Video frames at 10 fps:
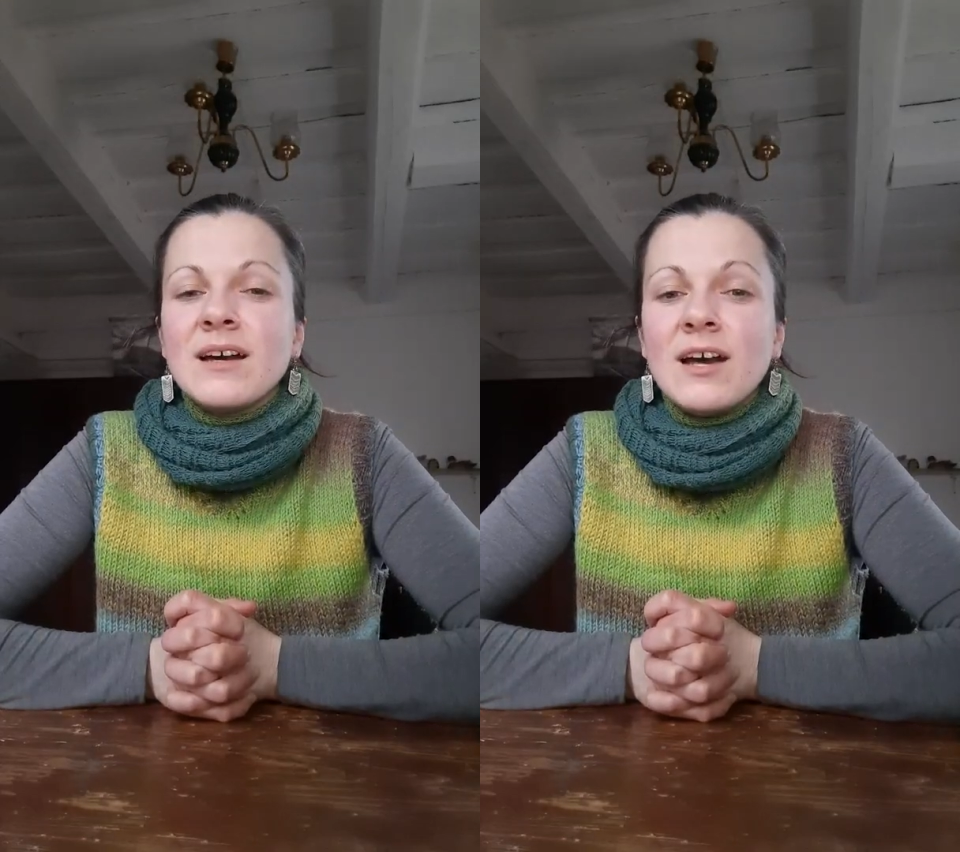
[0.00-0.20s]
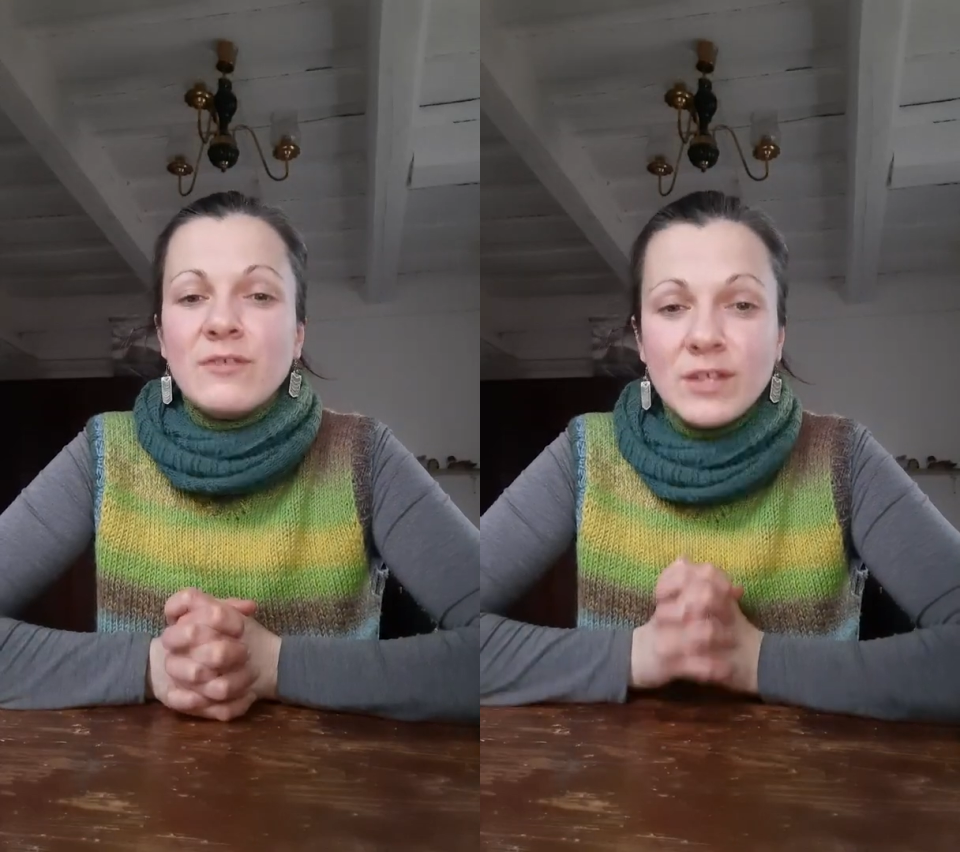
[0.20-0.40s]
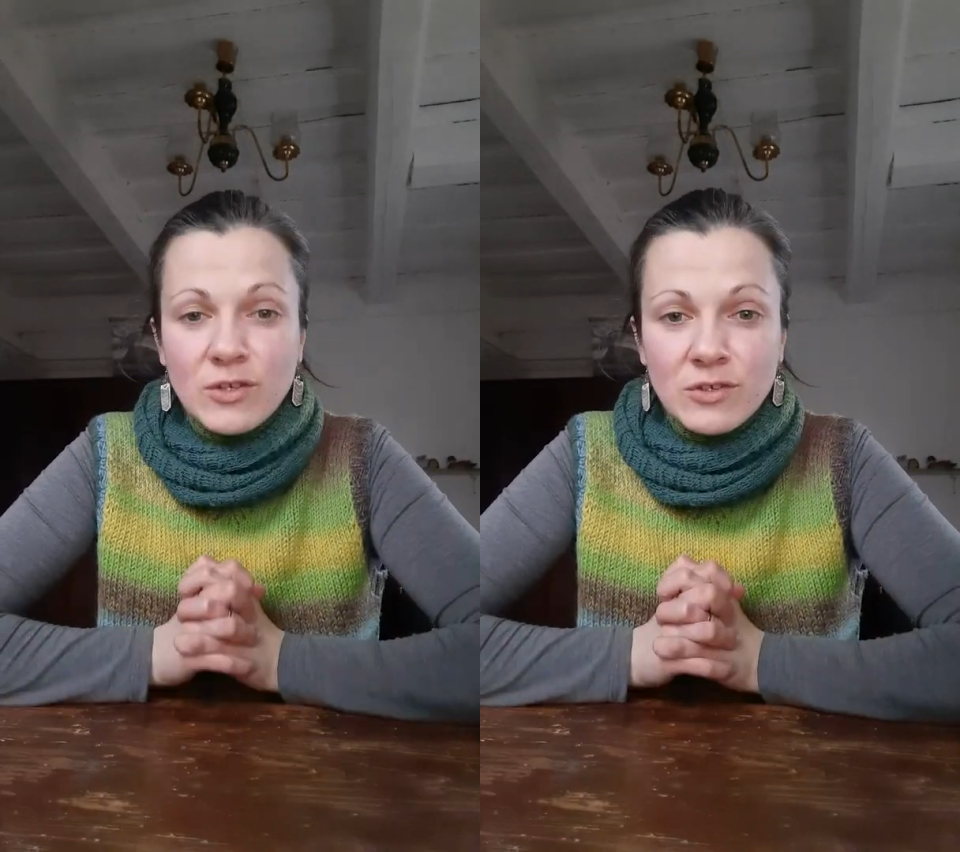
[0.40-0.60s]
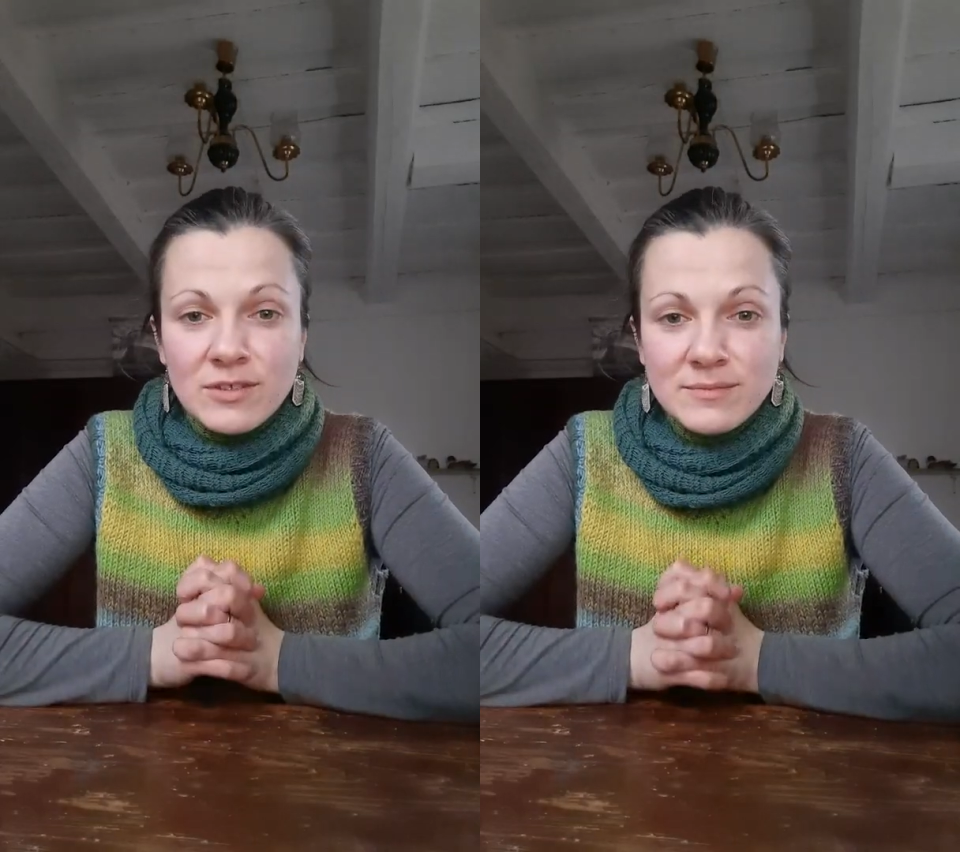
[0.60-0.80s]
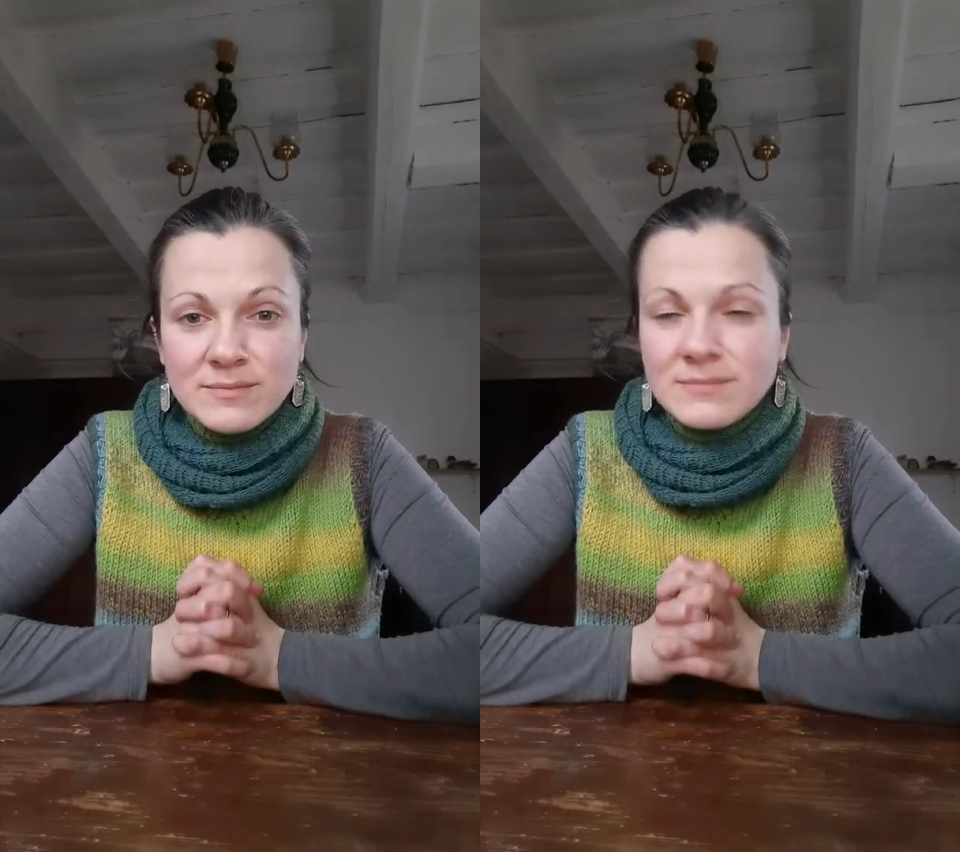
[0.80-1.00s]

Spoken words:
I feel good.